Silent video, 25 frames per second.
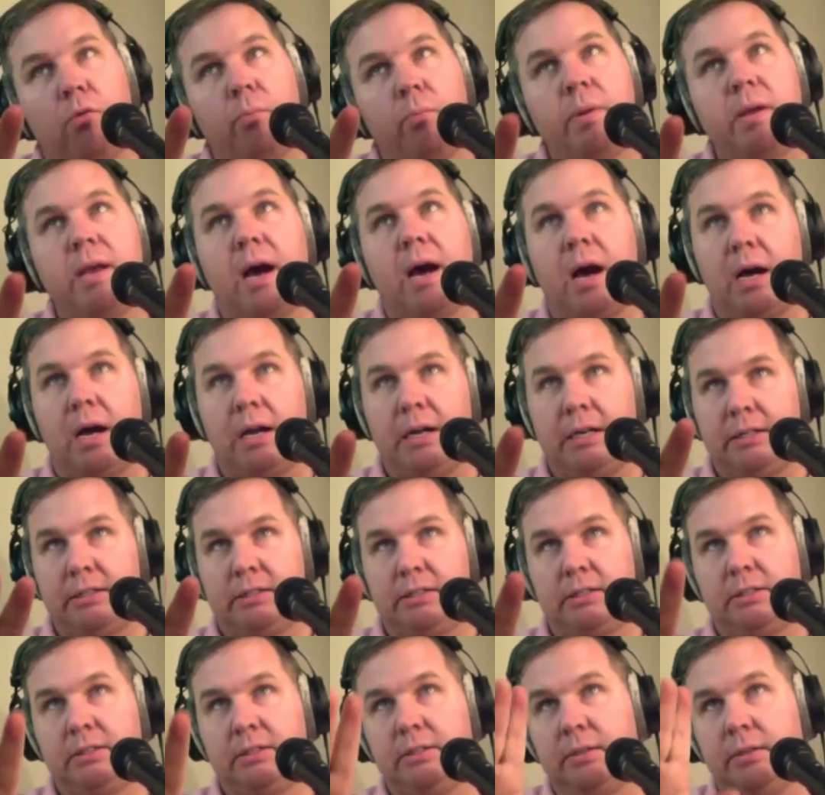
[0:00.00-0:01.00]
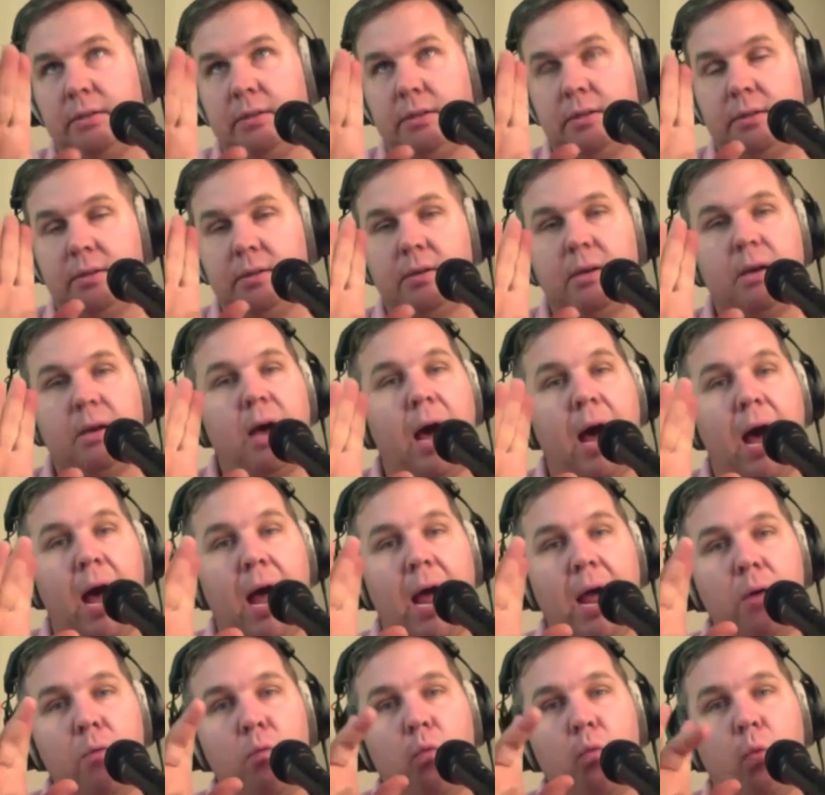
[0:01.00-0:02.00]
be honest.
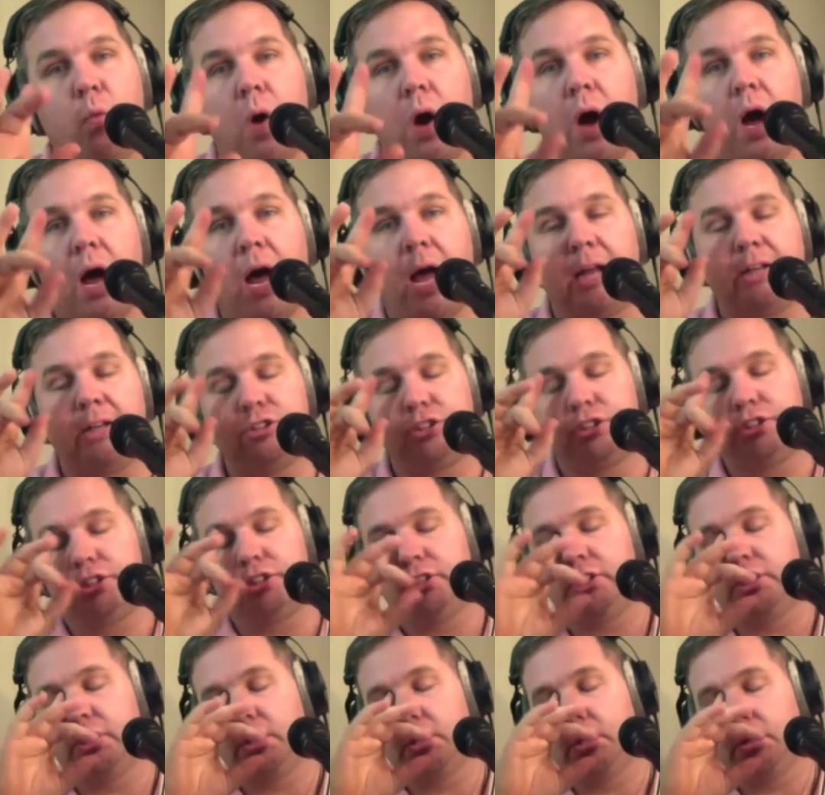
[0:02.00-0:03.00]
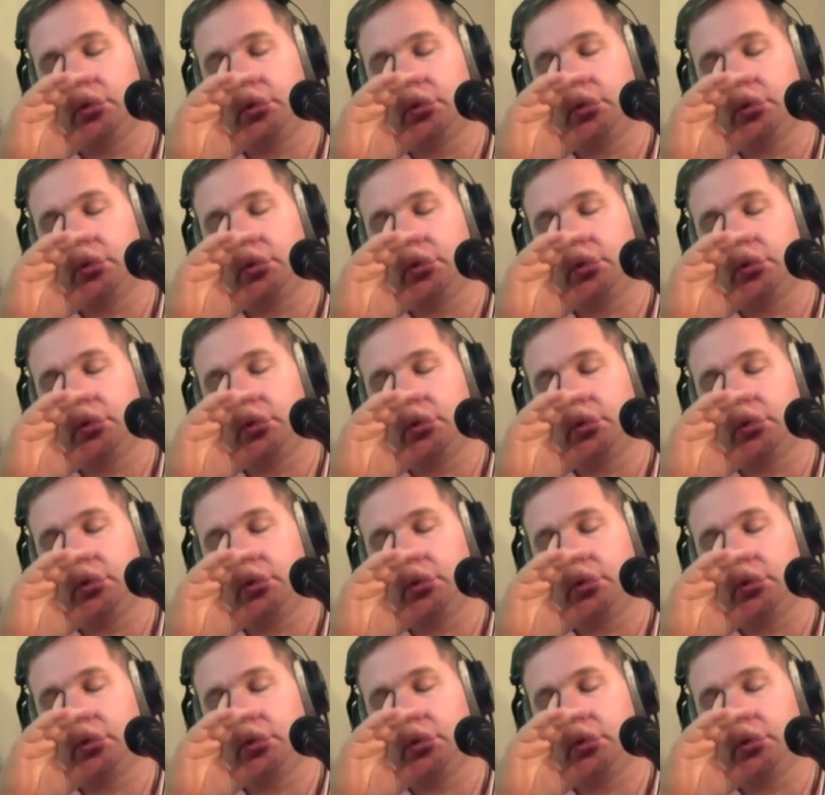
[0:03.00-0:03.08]
I watched